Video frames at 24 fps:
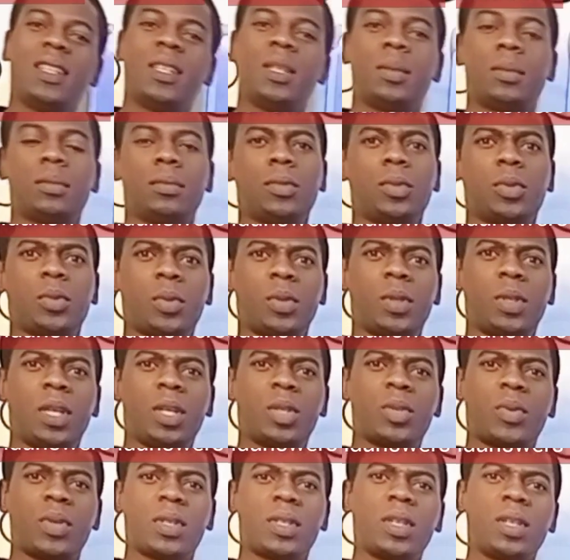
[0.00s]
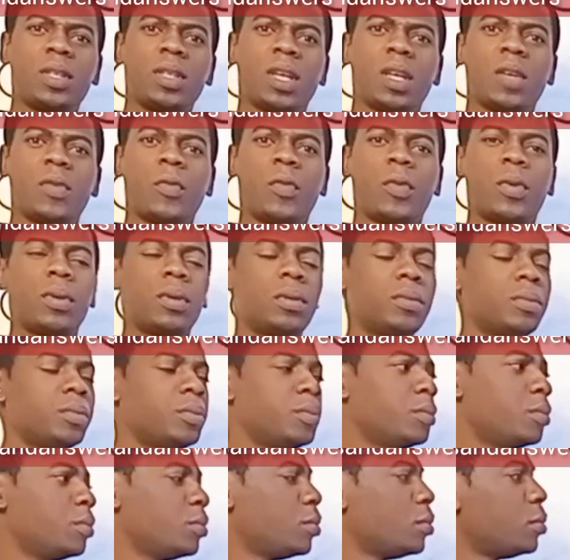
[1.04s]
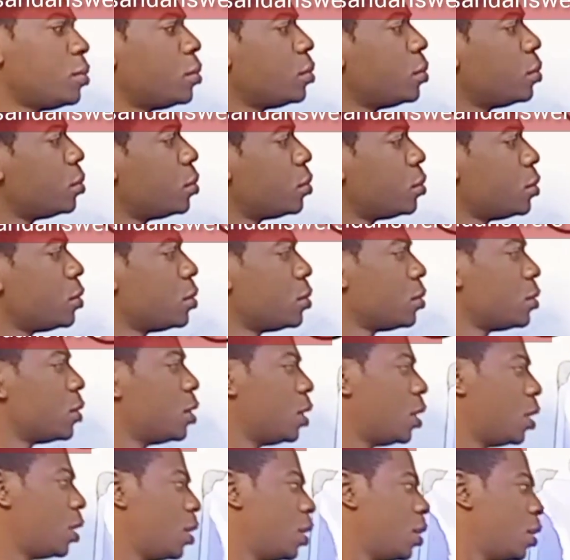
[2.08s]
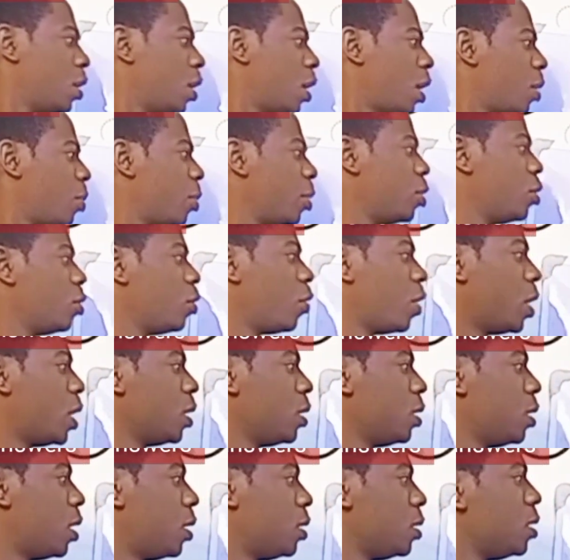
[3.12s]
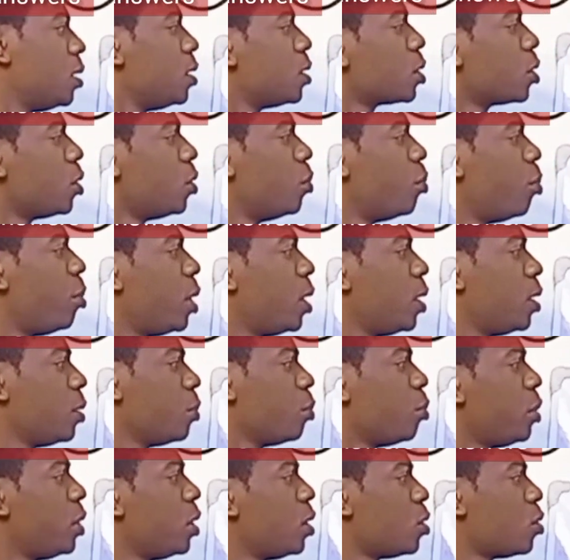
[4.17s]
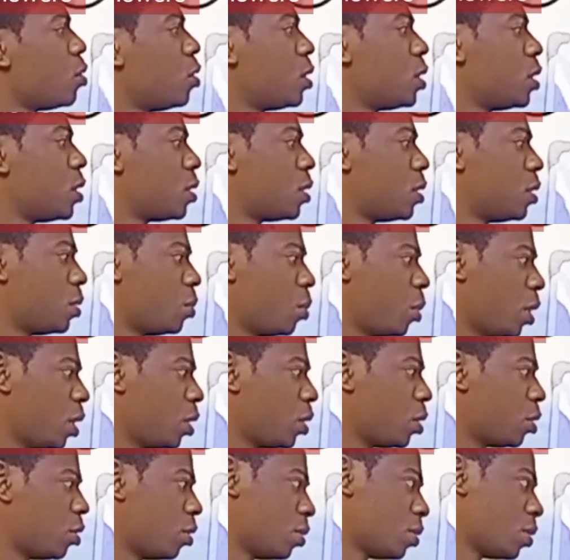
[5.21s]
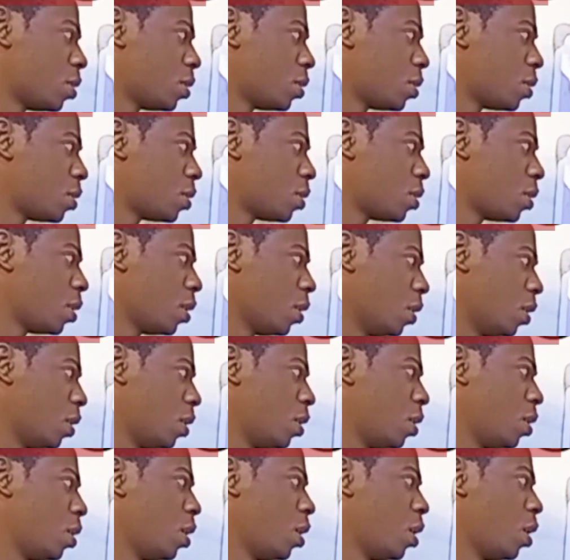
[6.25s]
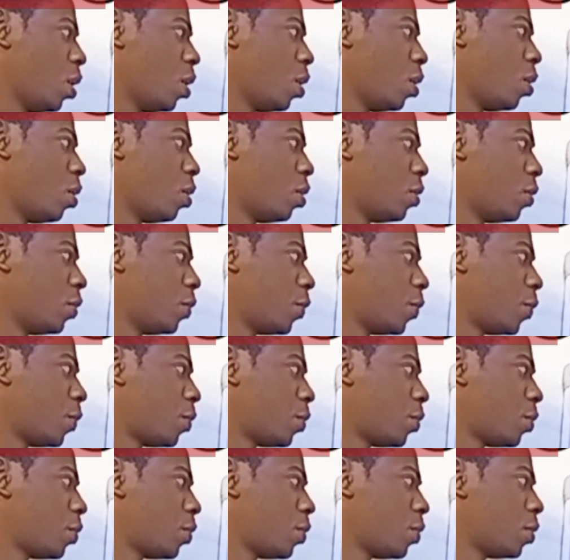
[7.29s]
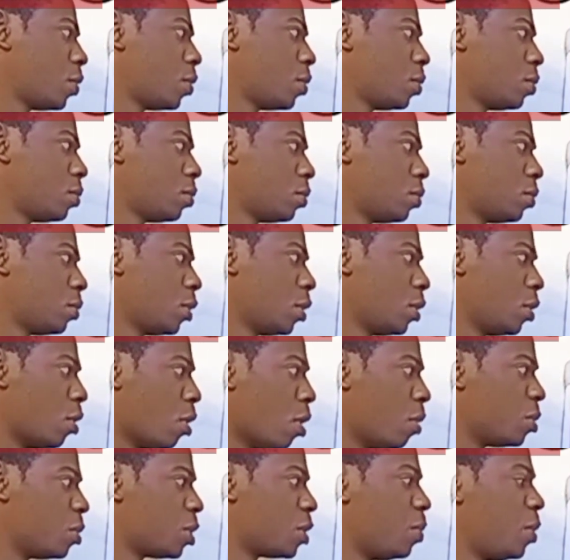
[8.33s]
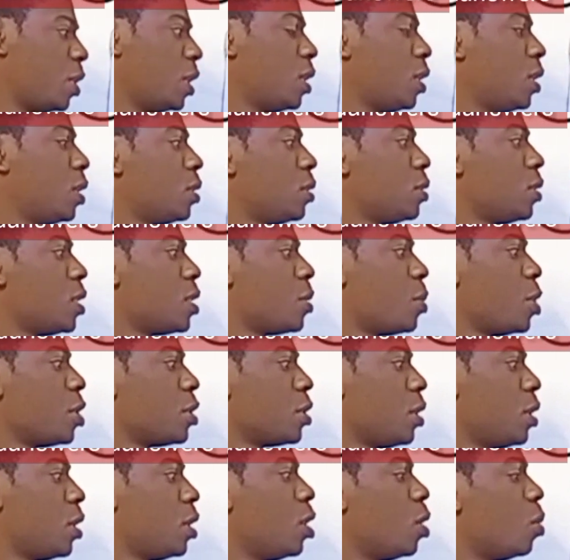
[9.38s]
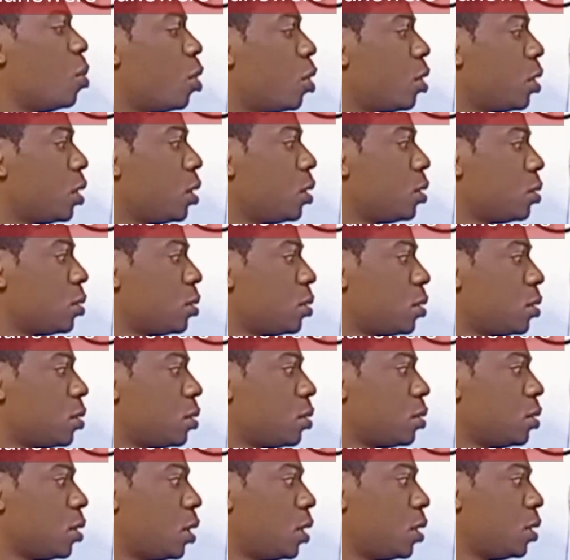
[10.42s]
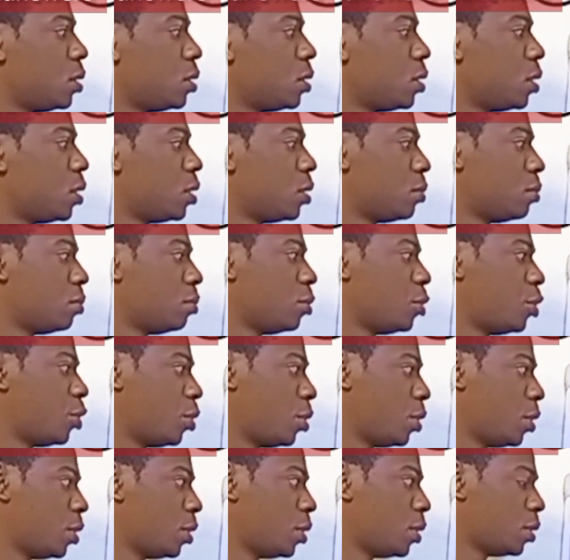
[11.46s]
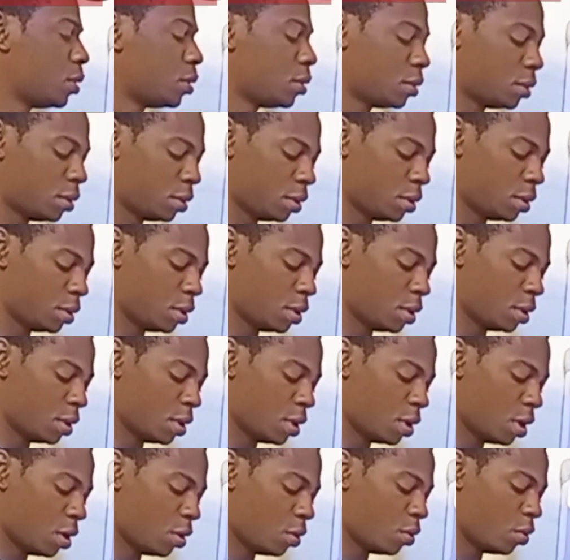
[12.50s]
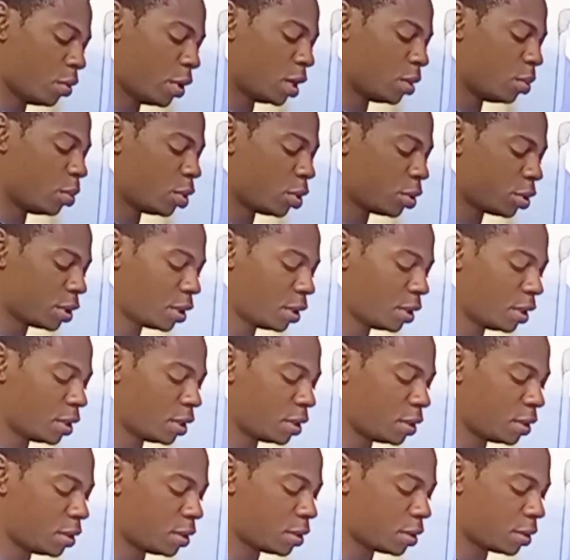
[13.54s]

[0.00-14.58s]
So today's question came from Ahmad Rufai, and he's complaining, please, what is the main causes of gums bleeding, especially in the morning and during while brushing the teeth?